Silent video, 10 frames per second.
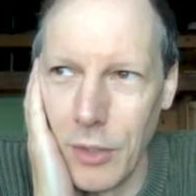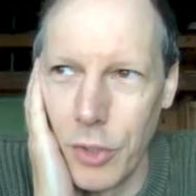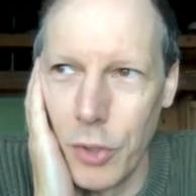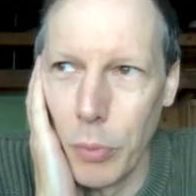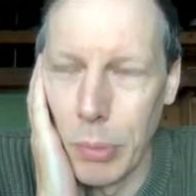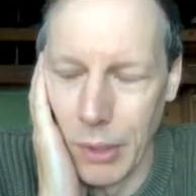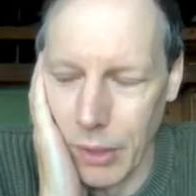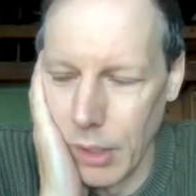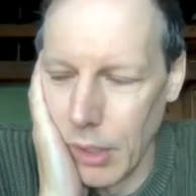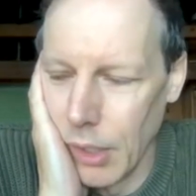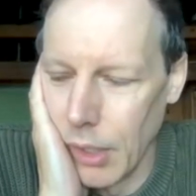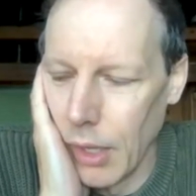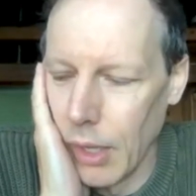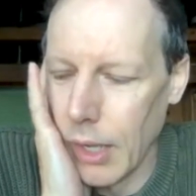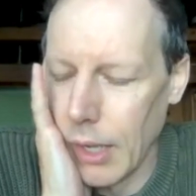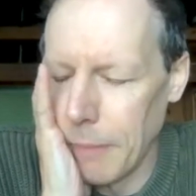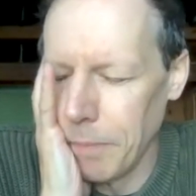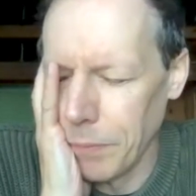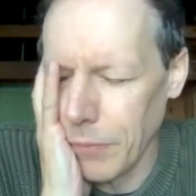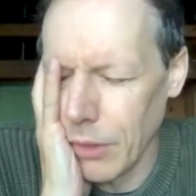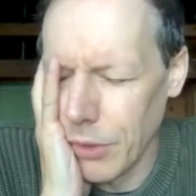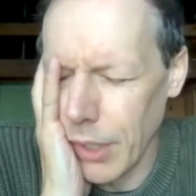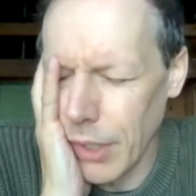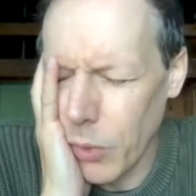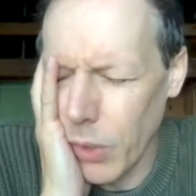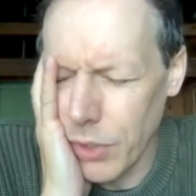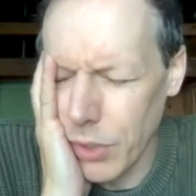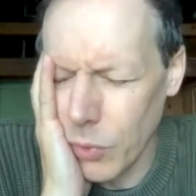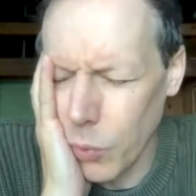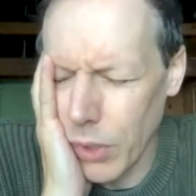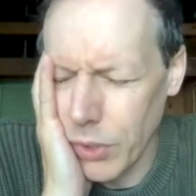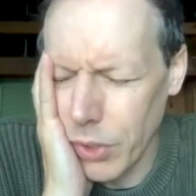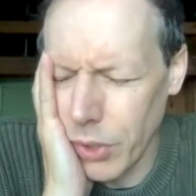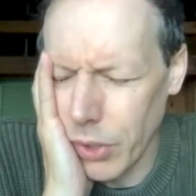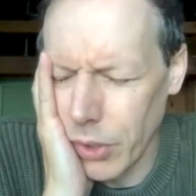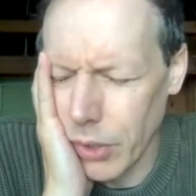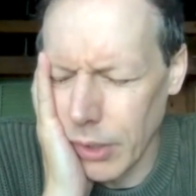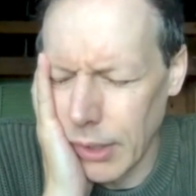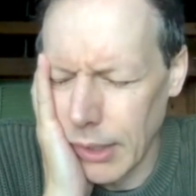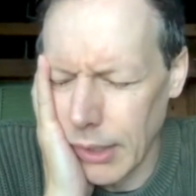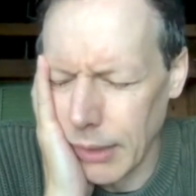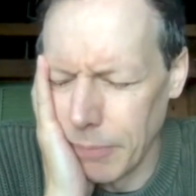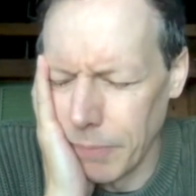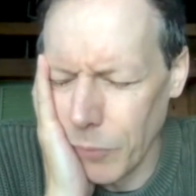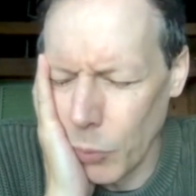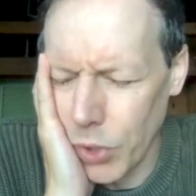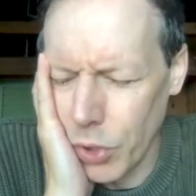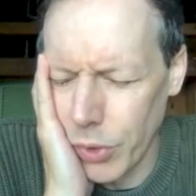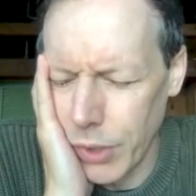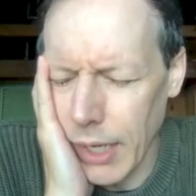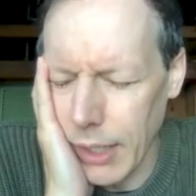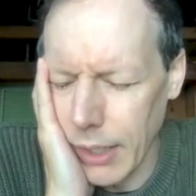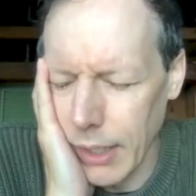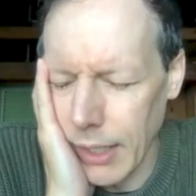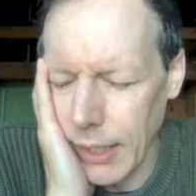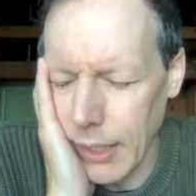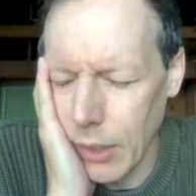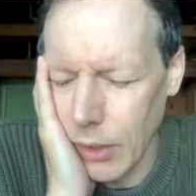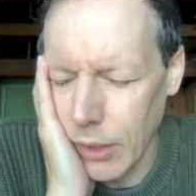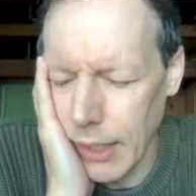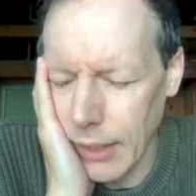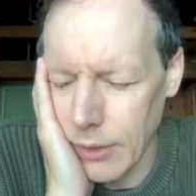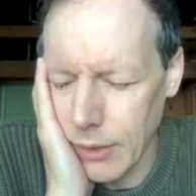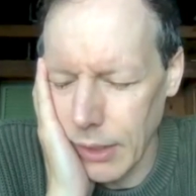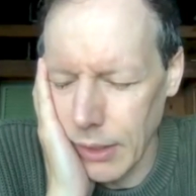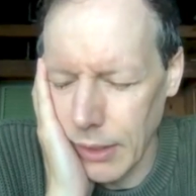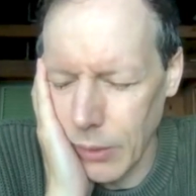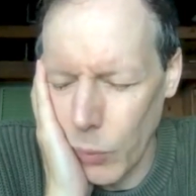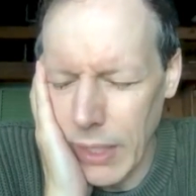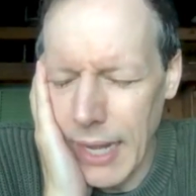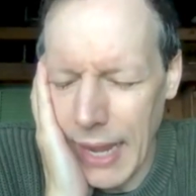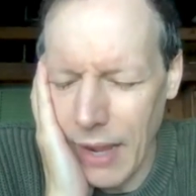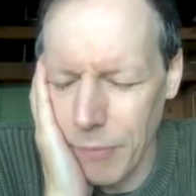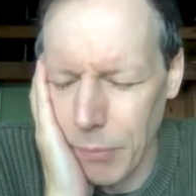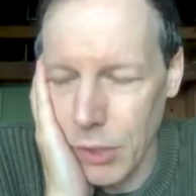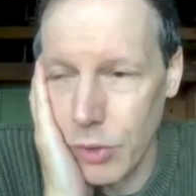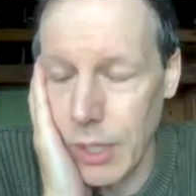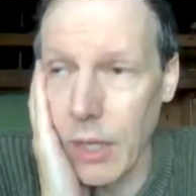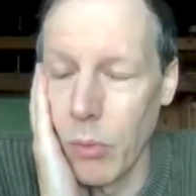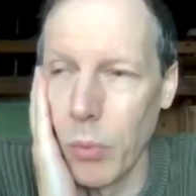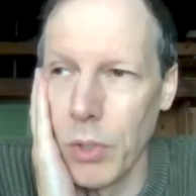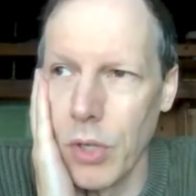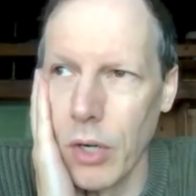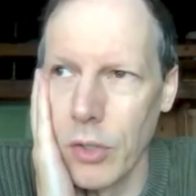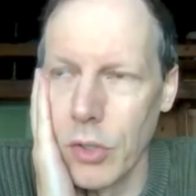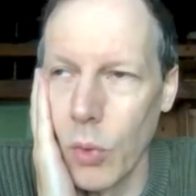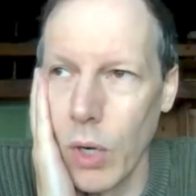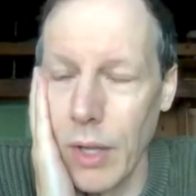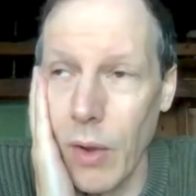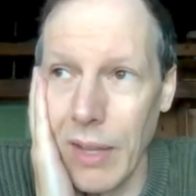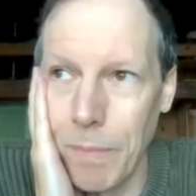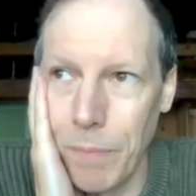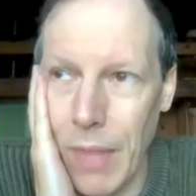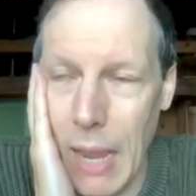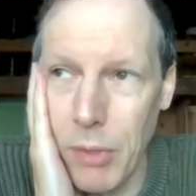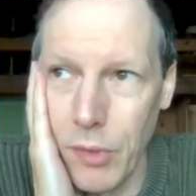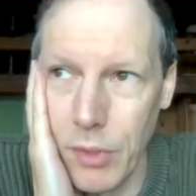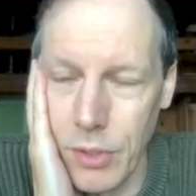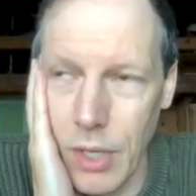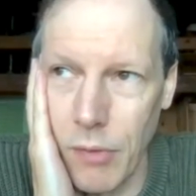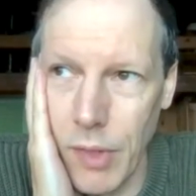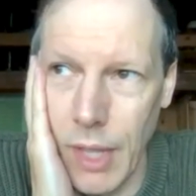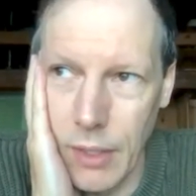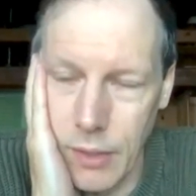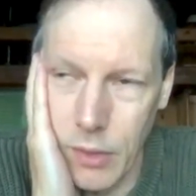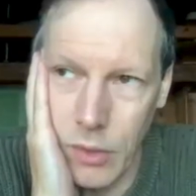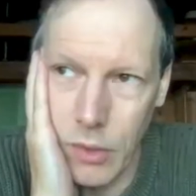stupid. So then the question is, what's your data? And in our case, we didn't have much data when we started Square. Now, I happened to discover that